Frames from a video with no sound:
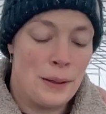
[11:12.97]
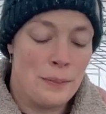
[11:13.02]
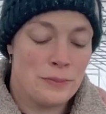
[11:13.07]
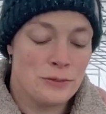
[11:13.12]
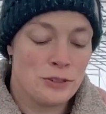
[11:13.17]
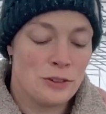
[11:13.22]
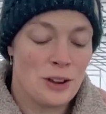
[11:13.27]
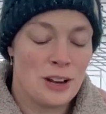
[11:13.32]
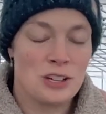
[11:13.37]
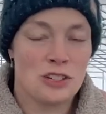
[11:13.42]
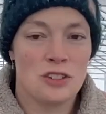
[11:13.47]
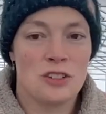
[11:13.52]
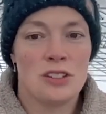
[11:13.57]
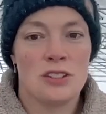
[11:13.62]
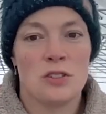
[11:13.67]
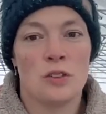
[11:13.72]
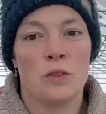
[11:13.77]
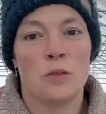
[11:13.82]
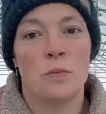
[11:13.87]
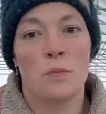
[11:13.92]
So I actually
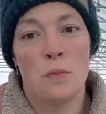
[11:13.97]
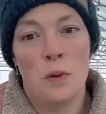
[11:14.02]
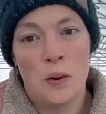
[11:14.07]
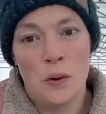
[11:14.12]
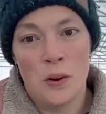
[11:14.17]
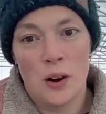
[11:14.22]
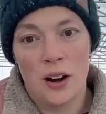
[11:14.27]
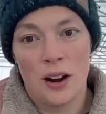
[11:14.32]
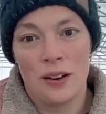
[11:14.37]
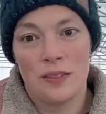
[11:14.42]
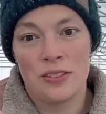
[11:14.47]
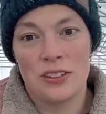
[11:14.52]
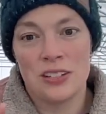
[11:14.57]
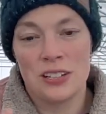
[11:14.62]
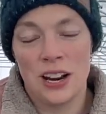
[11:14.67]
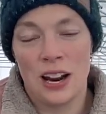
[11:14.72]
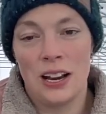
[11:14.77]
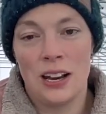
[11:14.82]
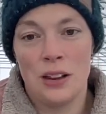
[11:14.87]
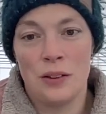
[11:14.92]
sold more of the
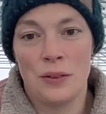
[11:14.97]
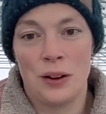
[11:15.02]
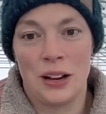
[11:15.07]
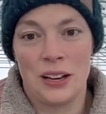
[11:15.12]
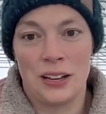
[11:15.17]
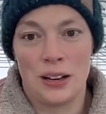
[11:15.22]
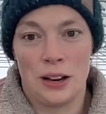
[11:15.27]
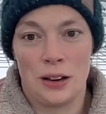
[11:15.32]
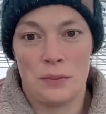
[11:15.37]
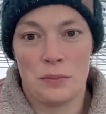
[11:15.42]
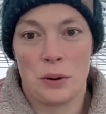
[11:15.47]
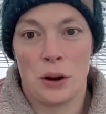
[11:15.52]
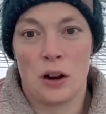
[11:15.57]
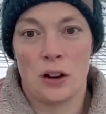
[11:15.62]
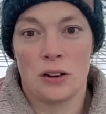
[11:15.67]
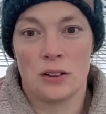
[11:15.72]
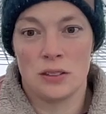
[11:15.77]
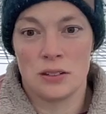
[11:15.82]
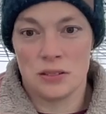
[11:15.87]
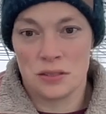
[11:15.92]
tiny wine 9bark,
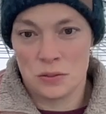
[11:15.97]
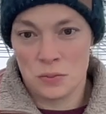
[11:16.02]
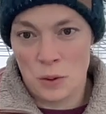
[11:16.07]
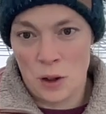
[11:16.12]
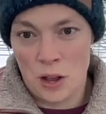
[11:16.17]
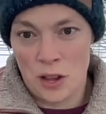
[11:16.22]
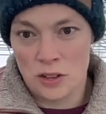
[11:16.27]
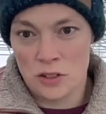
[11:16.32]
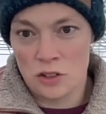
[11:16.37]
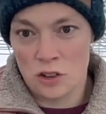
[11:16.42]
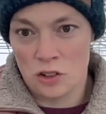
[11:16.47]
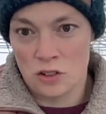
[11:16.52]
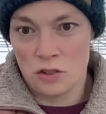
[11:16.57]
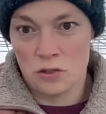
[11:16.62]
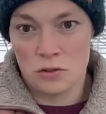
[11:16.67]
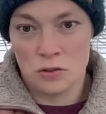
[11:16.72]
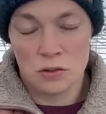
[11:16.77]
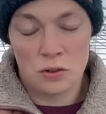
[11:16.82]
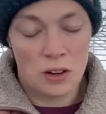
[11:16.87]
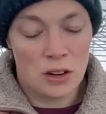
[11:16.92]
the small
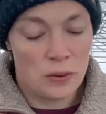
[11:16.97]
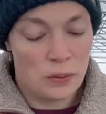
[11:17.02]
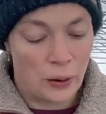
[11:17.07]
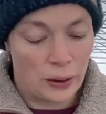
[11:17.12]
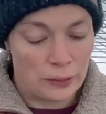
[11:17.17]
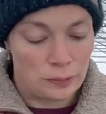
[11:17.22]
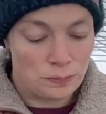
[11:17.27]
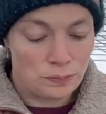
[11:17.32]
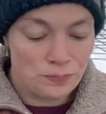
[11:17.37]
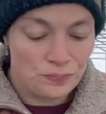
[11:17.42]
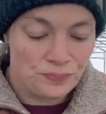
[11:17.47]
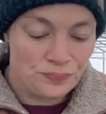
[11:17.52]
chartreuse green one.